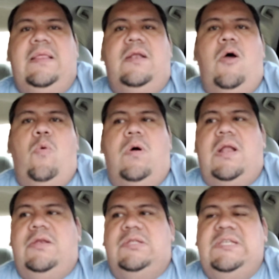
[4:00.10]
than no one
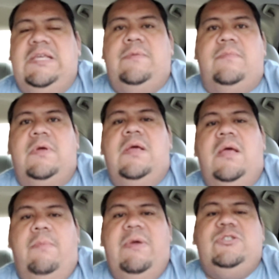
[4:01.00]
on your team.
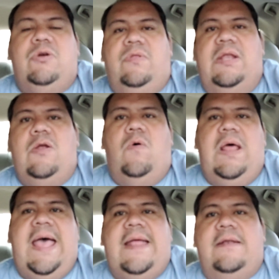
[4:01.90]
Make sure they know
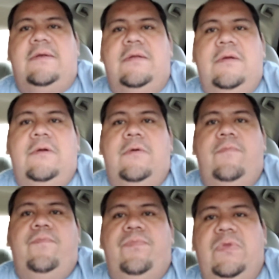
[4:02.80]
that.
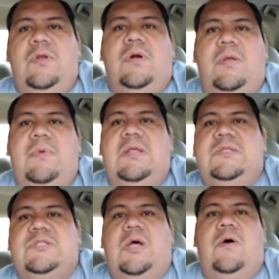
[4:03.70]
You know what I mean?
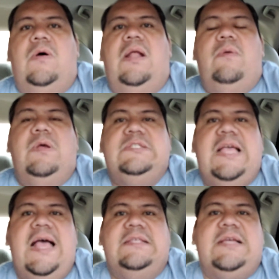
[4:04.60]
So anyways,
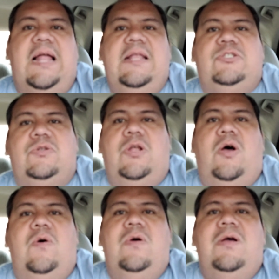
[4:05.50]
guys, I'll let you know.